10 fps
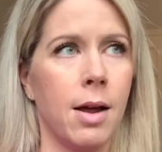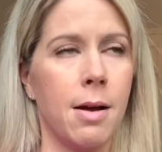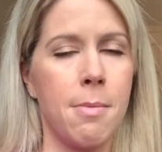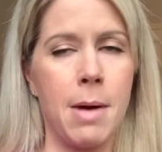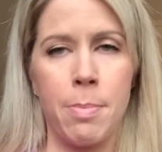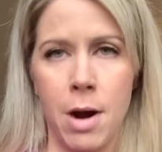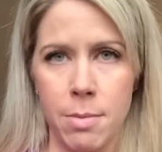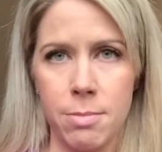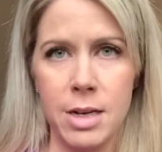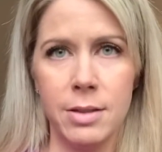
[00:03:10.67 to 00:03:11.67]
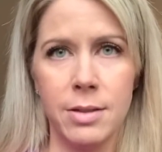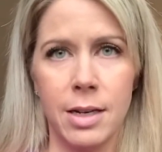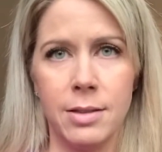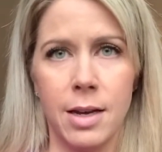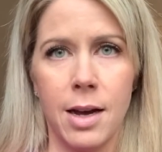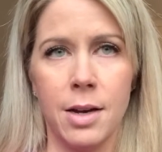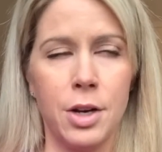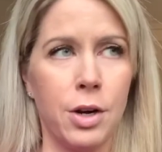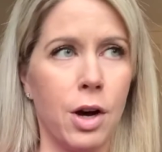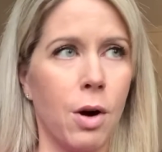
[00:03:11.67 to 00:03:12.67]
my problem is. I said,
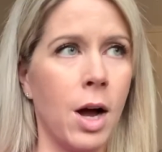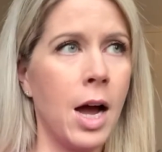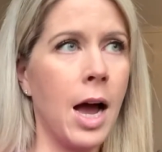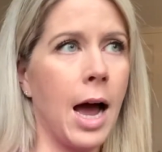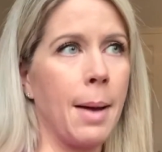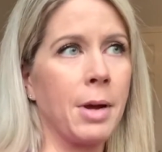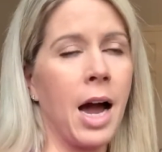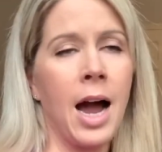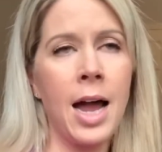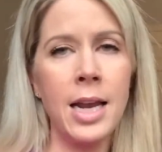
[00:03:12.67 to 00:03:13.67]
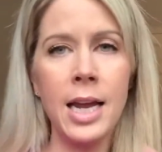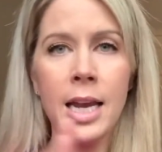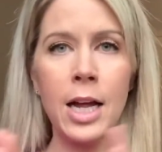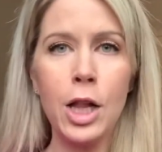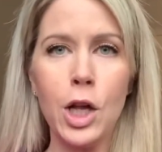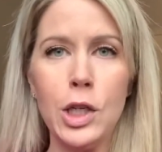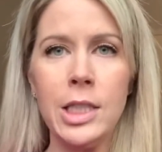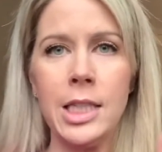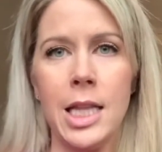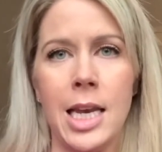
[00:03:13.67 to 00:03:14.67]
I'm kind of getting close
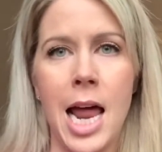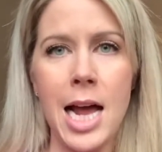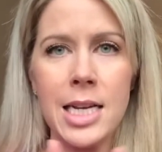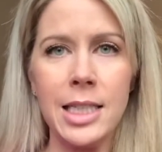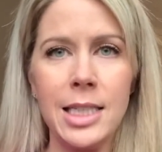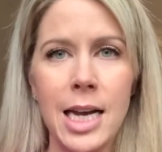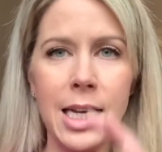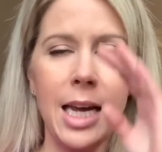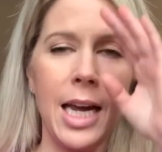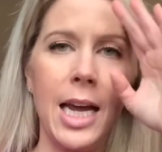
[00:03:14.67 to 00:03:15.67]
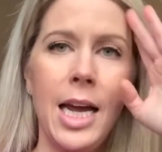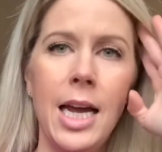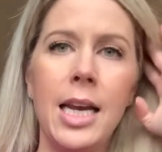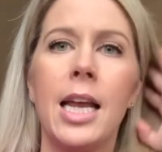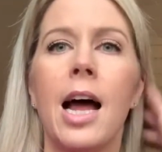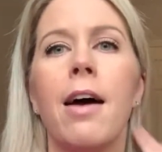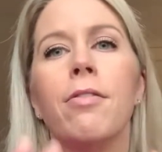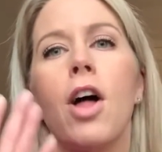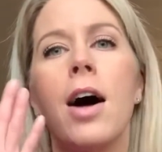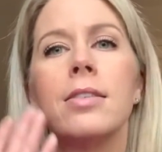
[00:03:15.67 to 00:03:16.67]
to the next decade, and I've
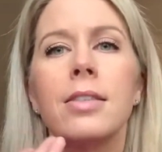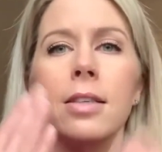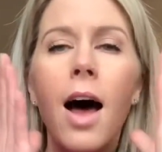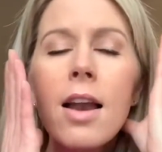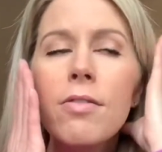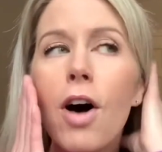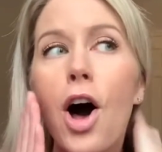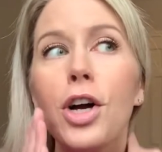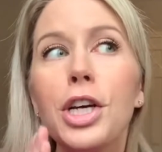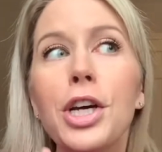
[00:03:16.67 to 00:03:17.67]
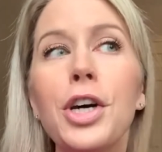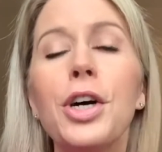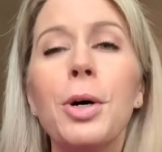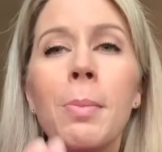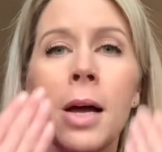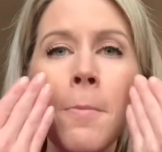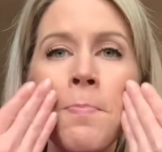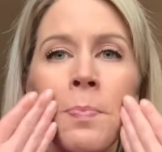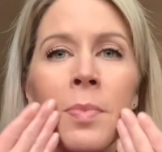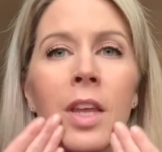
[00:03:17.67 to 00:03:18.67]
lost a lot of volume
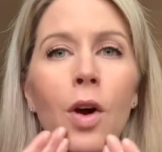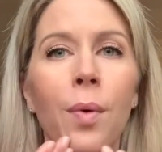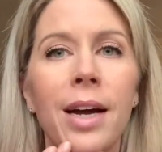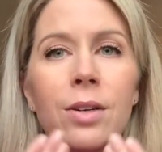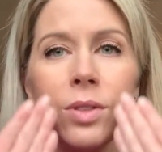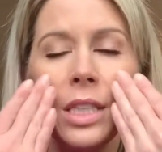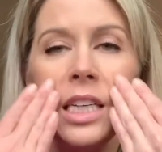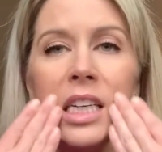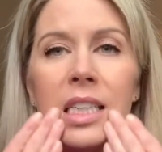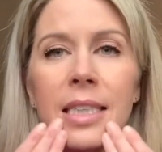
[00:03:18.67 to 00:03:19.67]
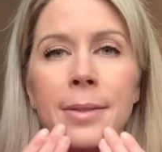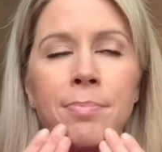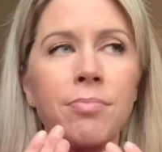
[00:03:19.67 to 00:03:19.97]
around here.